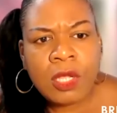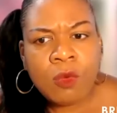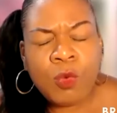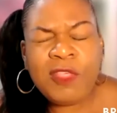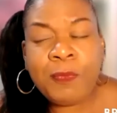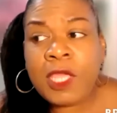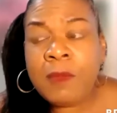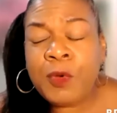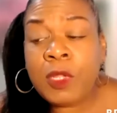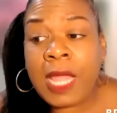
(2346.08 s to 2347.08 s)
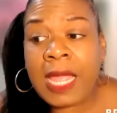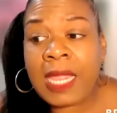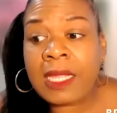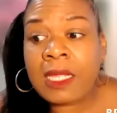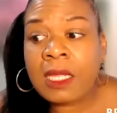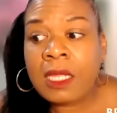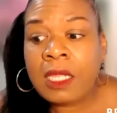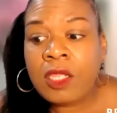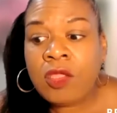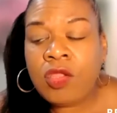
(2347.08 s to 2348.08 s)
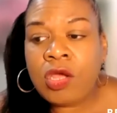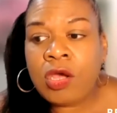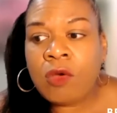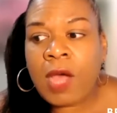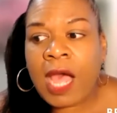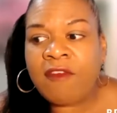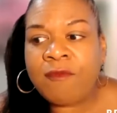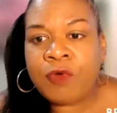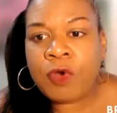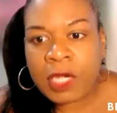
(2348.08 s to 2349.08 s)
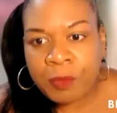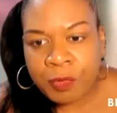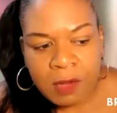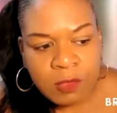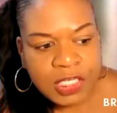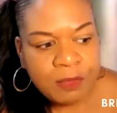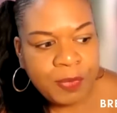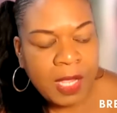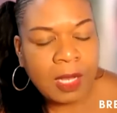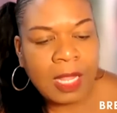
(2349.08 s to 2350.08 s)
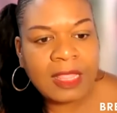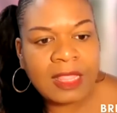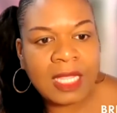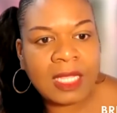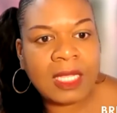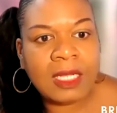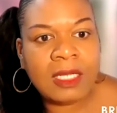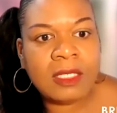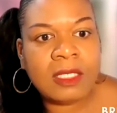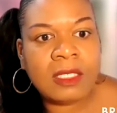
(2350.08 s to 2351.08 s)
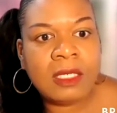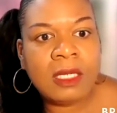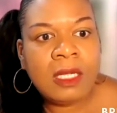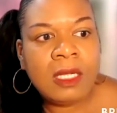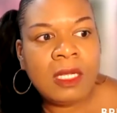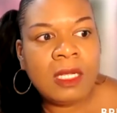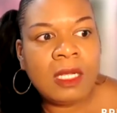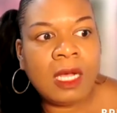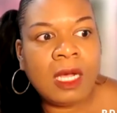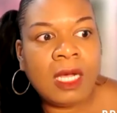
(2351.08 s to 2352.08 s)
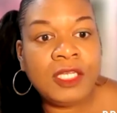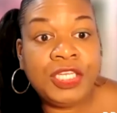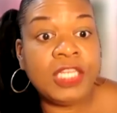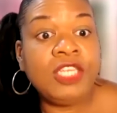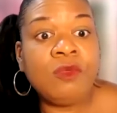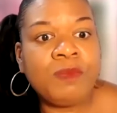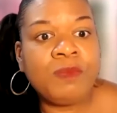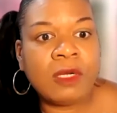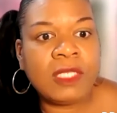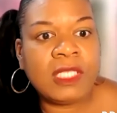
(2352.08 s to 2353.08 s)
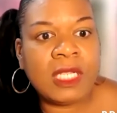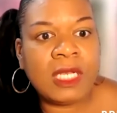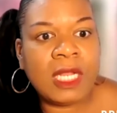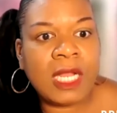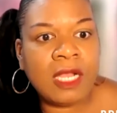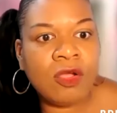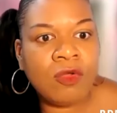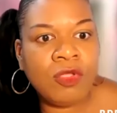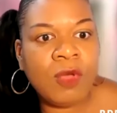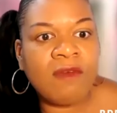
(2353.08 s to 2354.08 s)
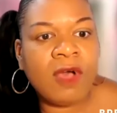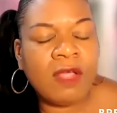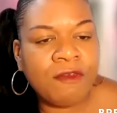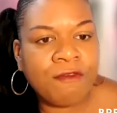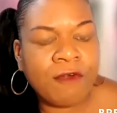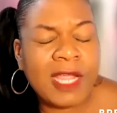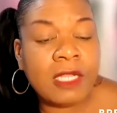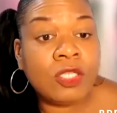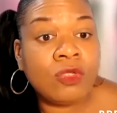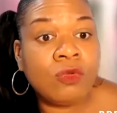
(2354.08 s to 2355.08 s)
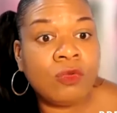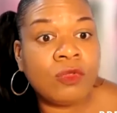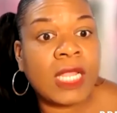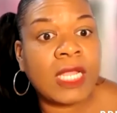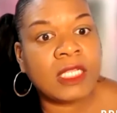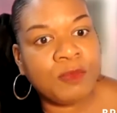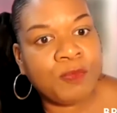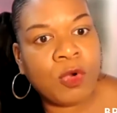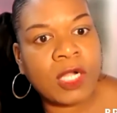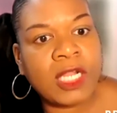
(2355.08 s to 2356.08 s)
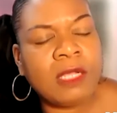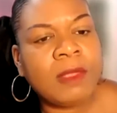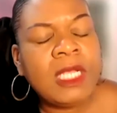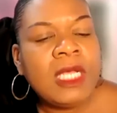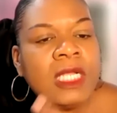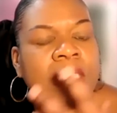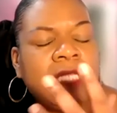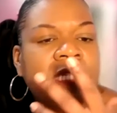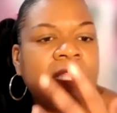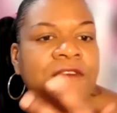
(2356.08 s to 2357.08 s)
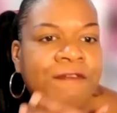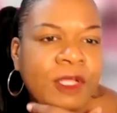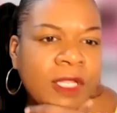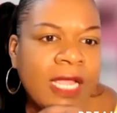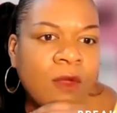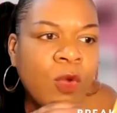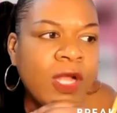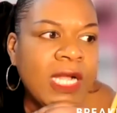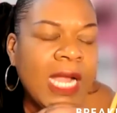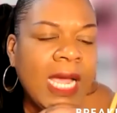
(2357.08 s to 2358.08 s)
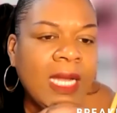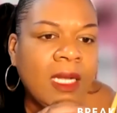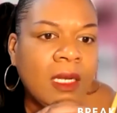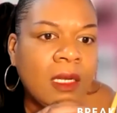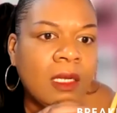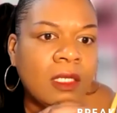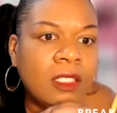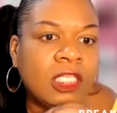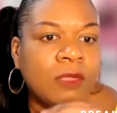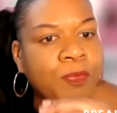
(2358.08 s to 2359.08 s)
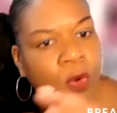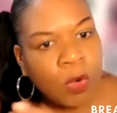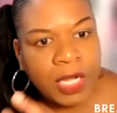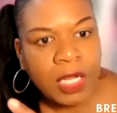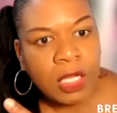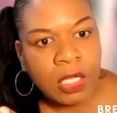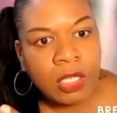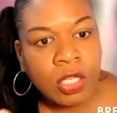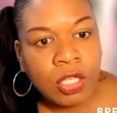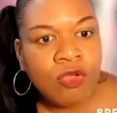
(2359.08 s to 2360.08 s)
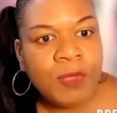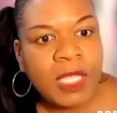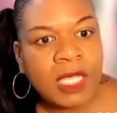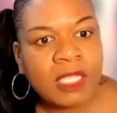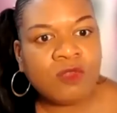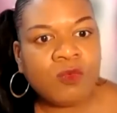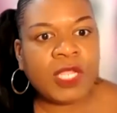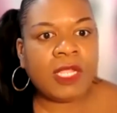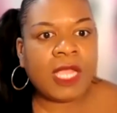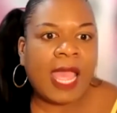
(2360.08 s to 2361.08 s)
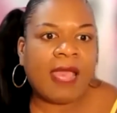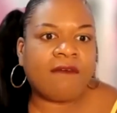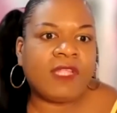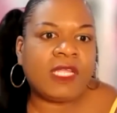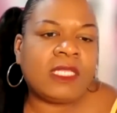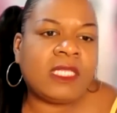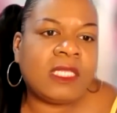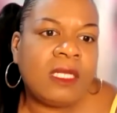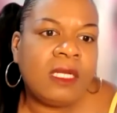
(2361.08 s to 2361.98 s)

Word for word: with people like, you know, I've broken bread with Chappelle. I think he's a genuine person. And I know you have other friends who like support him. Does it feel like we're not supporting you because we have these